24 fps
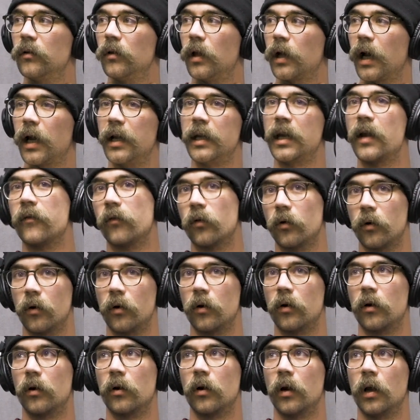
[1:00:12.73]
Like, I
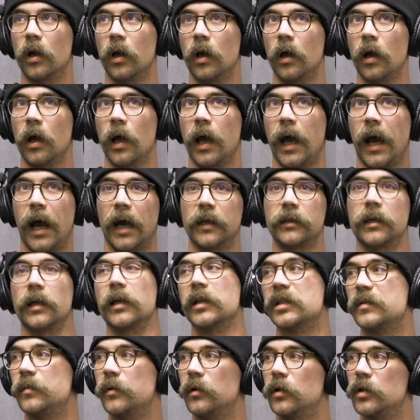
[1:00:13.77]
never had that
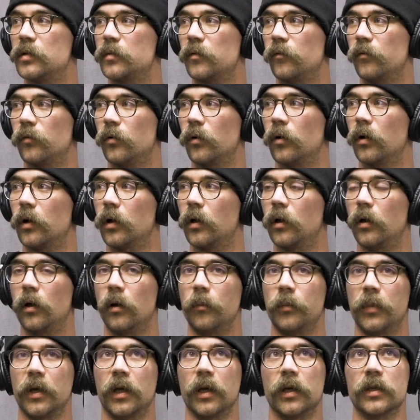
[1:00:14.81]
experience before
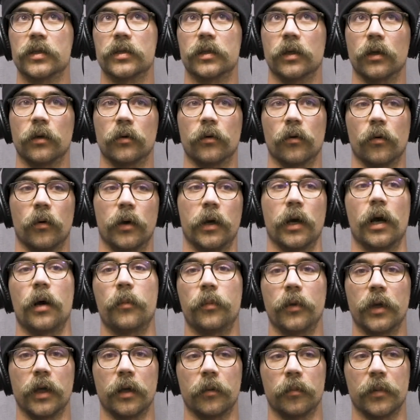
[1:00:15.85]
because, you know, growing
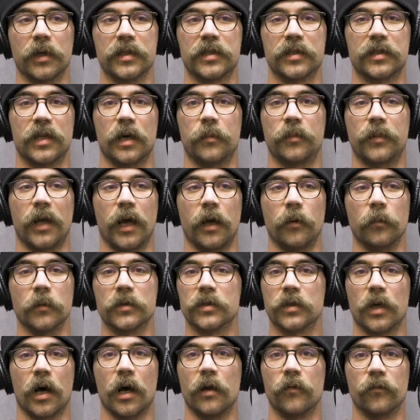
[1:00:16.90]
up, like, my stepdad
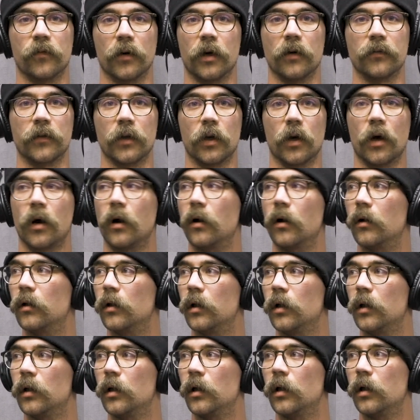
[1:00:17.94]
was not involved at all.
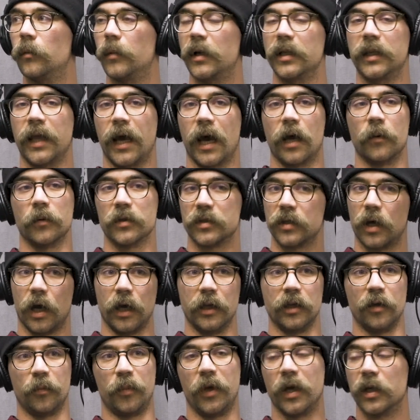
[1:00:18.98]
My dad was not in
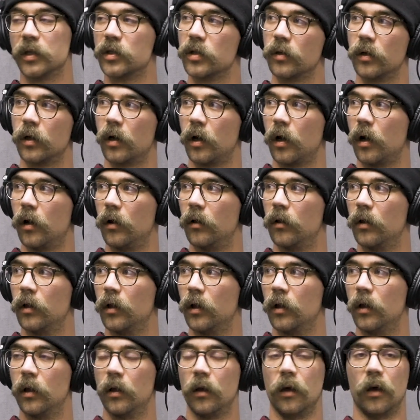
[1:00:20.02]
the picture at all.
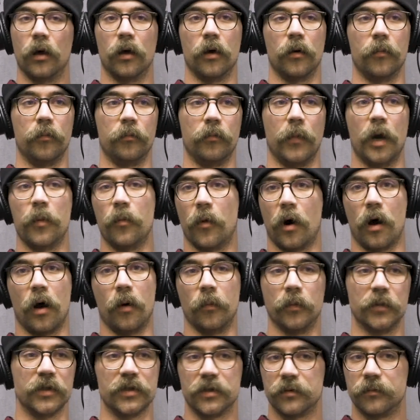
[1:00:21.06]
My
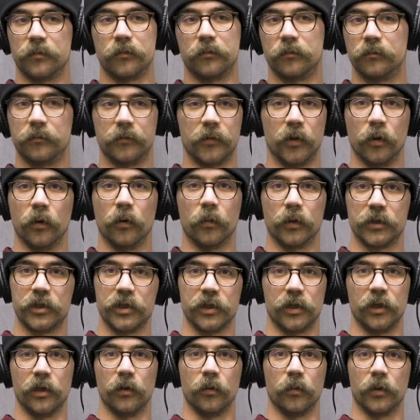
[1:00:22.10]
mom was doing what she
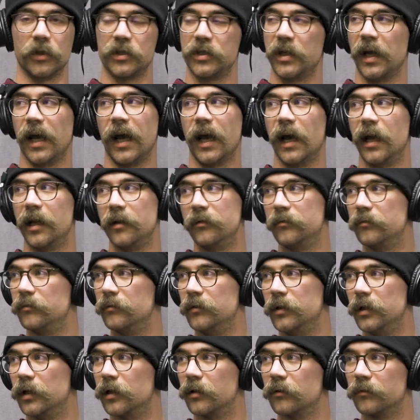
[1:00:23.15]
could, what she had,
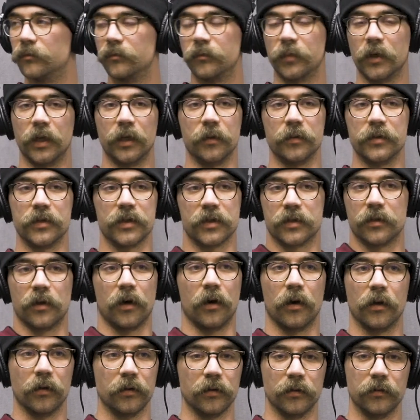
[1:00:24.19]
you know, but it was just
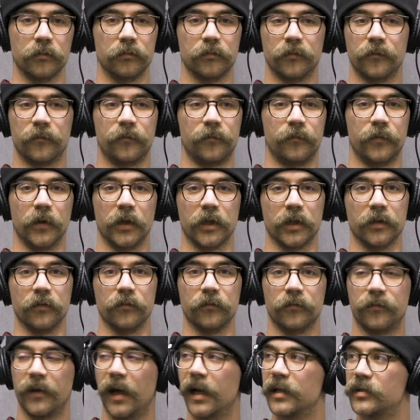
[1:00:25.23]
all
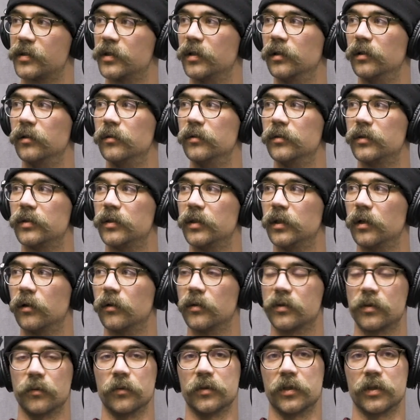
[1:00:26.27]
fucking fast and loose, you know.
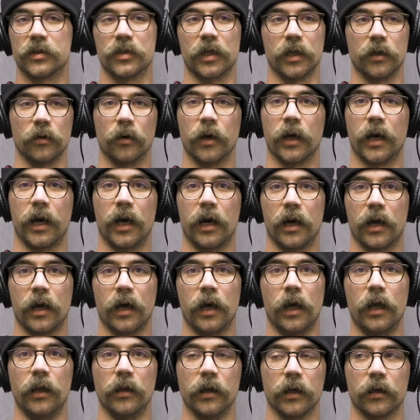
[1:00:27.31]
So it was just like, go get a
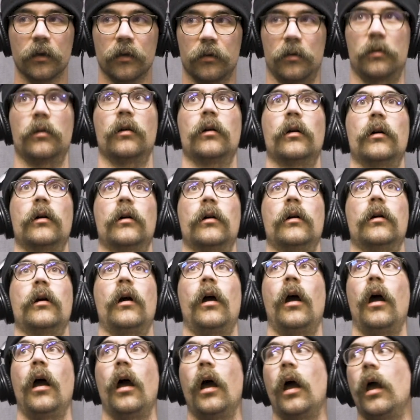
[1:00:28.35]
haircut. Like,
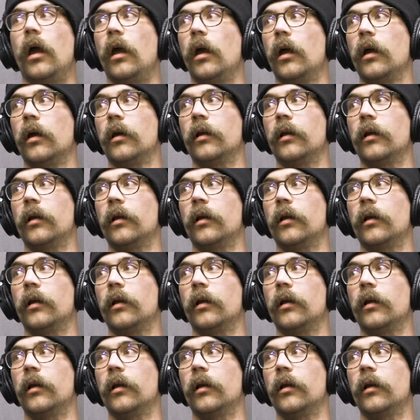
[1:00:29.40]
all right.